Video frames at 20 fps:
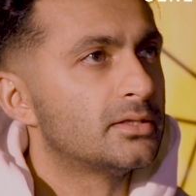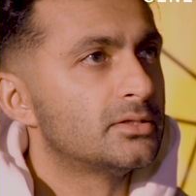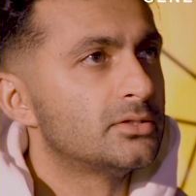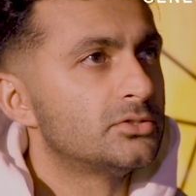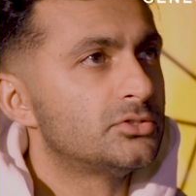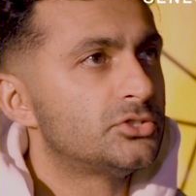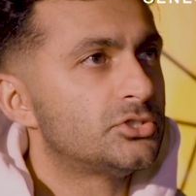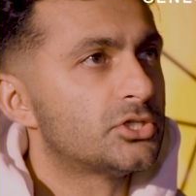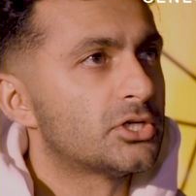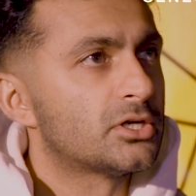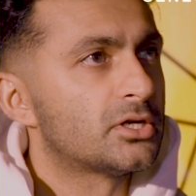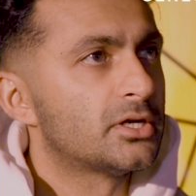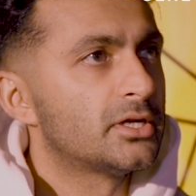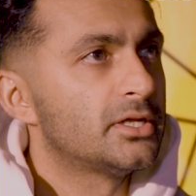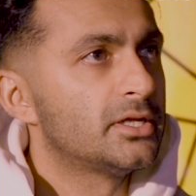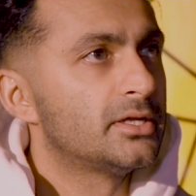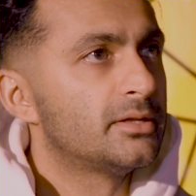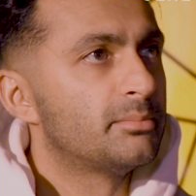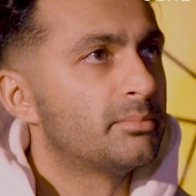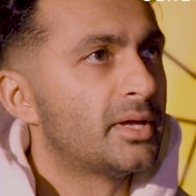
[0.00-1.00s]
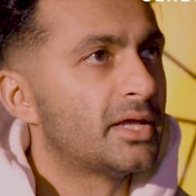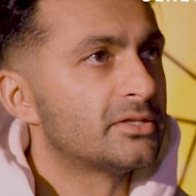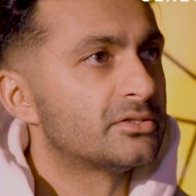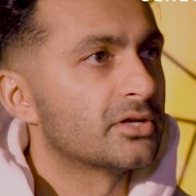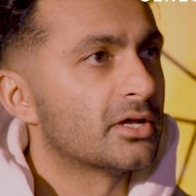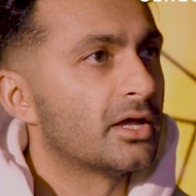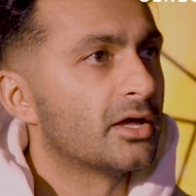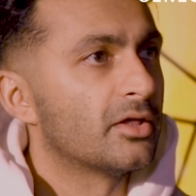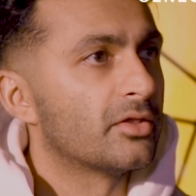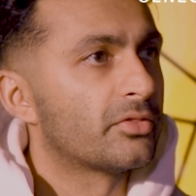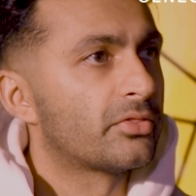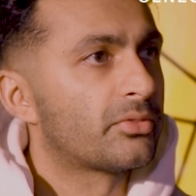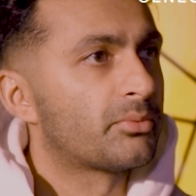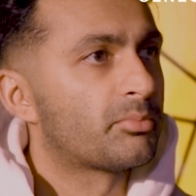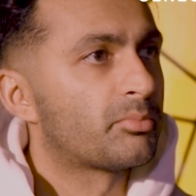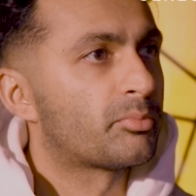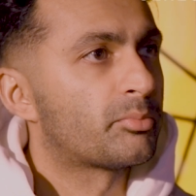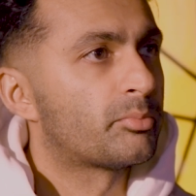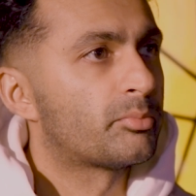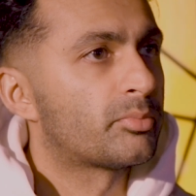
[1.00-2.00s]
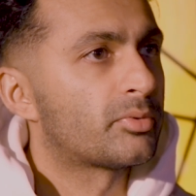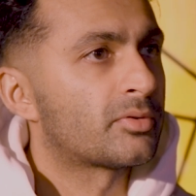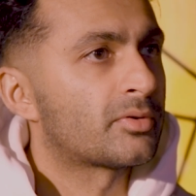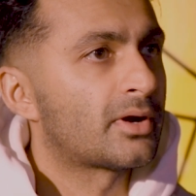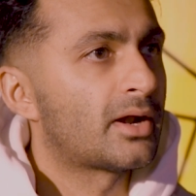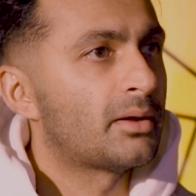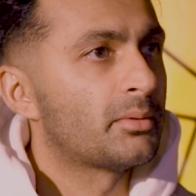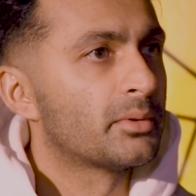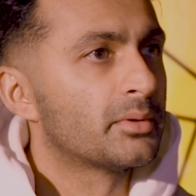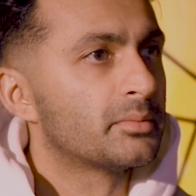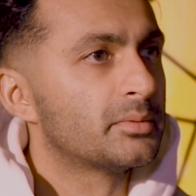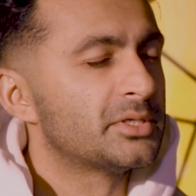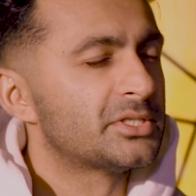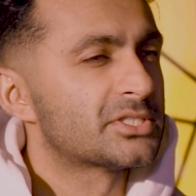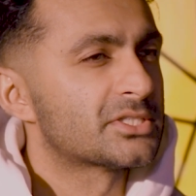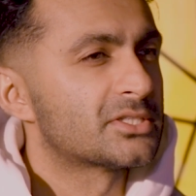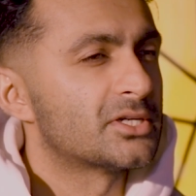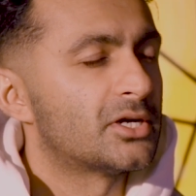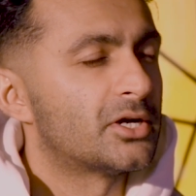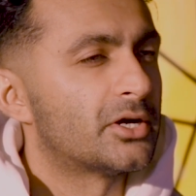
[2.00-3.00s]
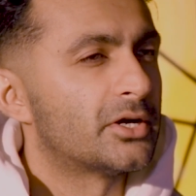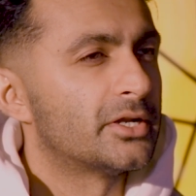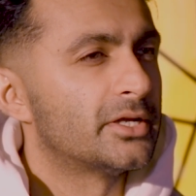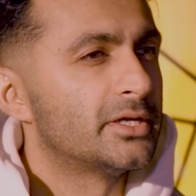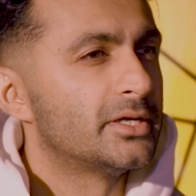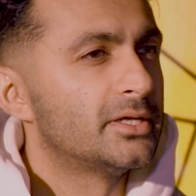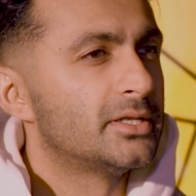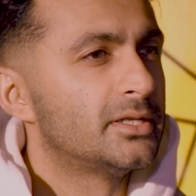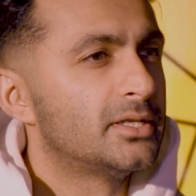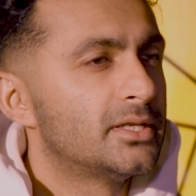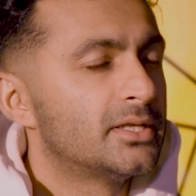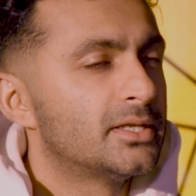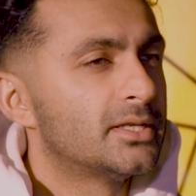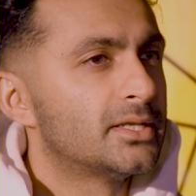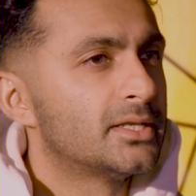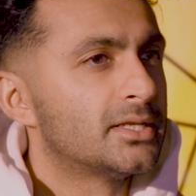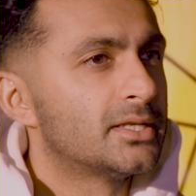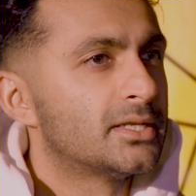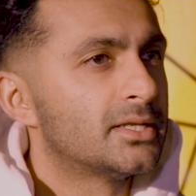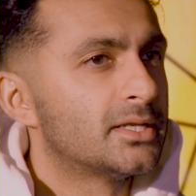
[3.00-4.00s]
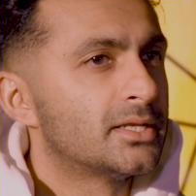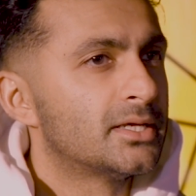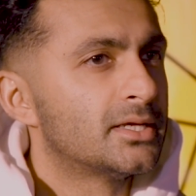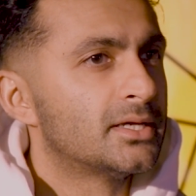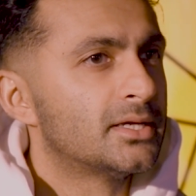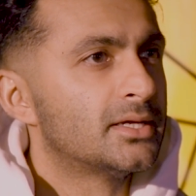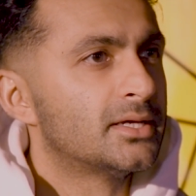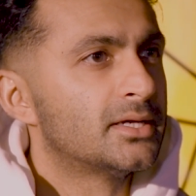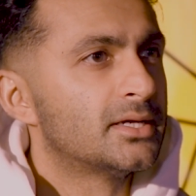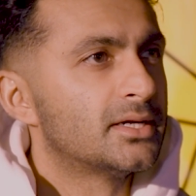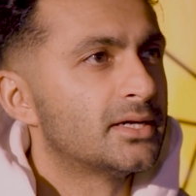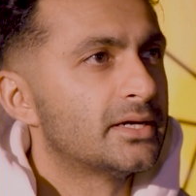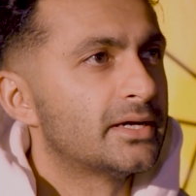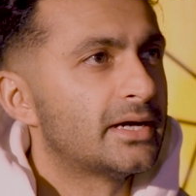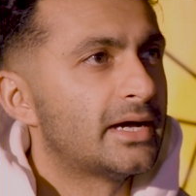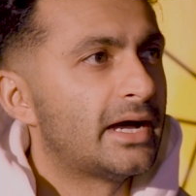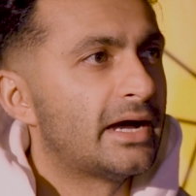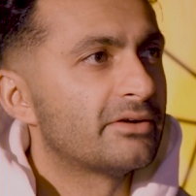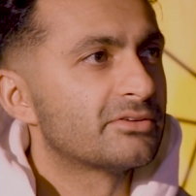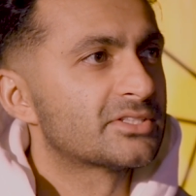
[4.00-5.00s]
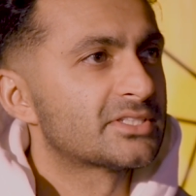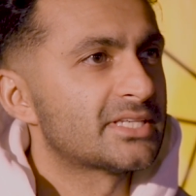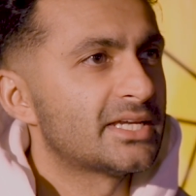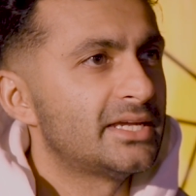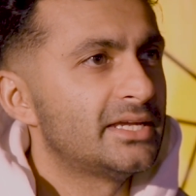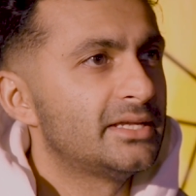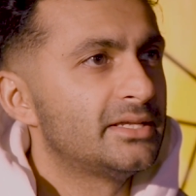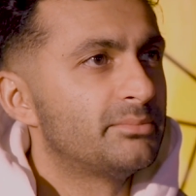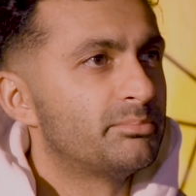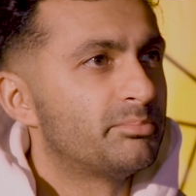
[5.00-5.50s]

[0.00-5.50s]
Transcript: journey in mental health probably started, I'll say,